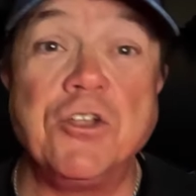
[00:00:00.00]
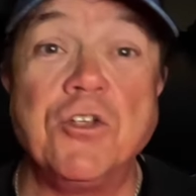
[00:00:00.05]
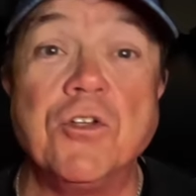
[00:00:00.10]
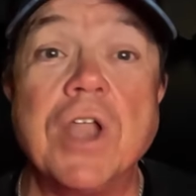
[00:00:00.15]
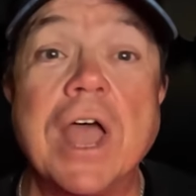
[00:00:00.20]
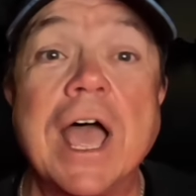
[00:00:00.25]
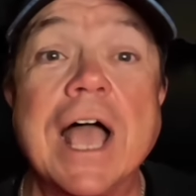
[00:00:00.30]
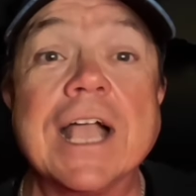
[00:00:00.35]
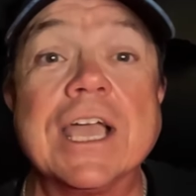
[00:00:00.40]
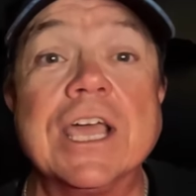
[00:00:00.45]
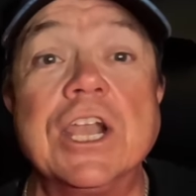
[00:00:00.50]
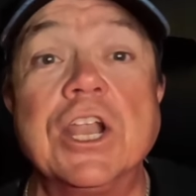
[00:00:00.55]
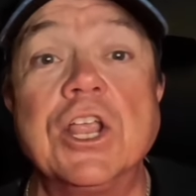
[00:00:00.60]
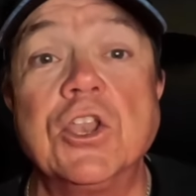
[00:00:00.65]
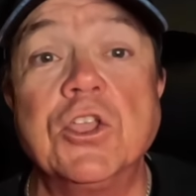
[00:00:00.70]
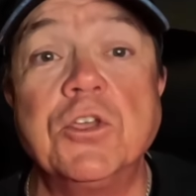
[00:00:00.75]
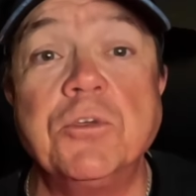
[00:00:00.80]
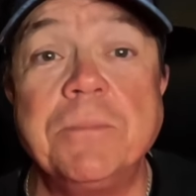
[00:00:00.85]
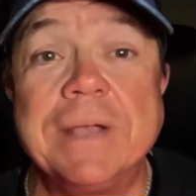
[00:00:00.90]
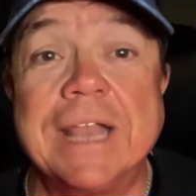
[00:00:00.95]
You're not going to
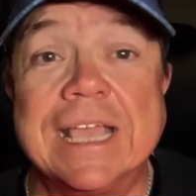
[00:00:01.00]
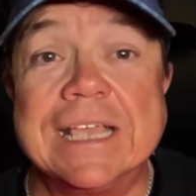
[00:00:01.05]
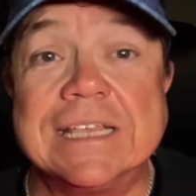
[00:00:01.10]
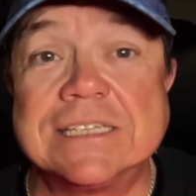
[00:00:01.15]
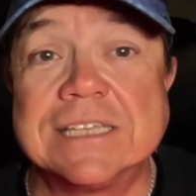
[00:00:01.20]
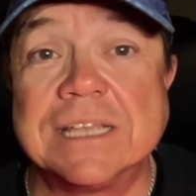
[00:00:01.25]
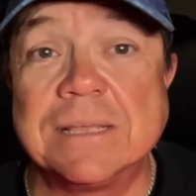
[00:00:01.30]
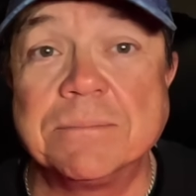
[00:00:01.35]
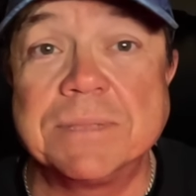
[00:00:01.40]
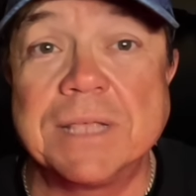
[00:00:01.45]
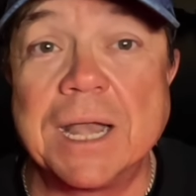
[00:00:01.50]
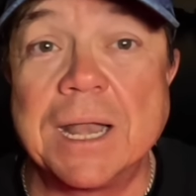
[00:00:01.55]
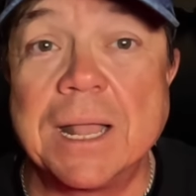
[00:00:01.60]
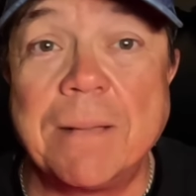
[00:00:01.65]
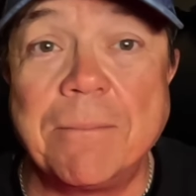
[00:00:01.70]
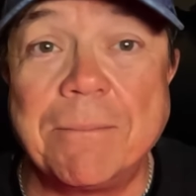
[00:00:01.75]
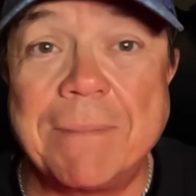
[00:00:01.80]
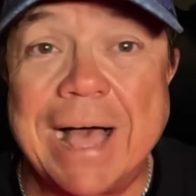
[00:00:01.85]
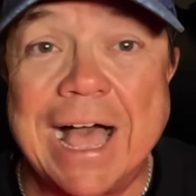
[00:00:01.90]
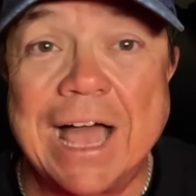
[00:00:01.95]
illuminate something
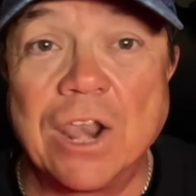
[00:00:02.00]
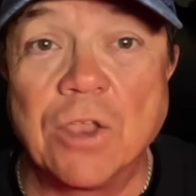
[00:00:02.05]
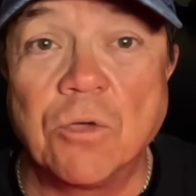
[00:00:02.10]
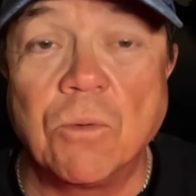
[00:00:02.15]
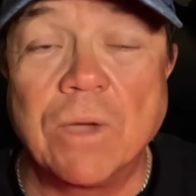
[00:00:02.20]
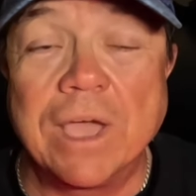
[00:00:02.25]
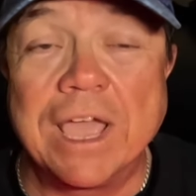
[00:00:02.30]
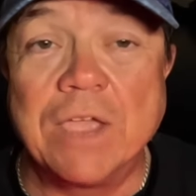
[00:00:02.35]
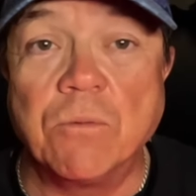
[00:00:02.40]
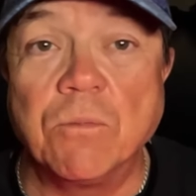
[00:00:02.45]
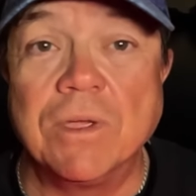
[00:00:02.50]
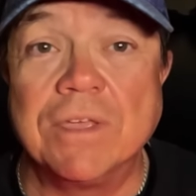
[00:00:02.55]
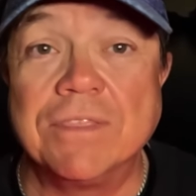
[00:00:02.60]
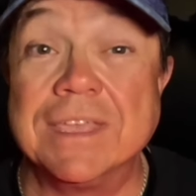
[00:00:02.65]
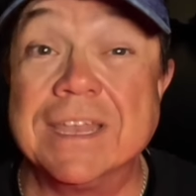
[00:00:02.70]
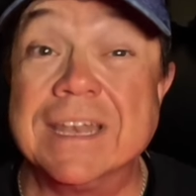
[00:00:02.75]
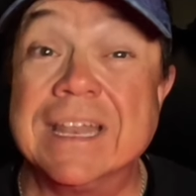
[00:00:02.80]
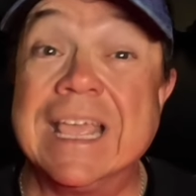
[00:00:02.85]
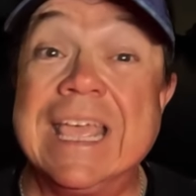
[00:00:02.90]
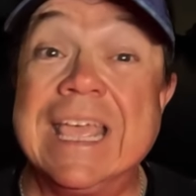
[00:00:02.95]
a mile away with it.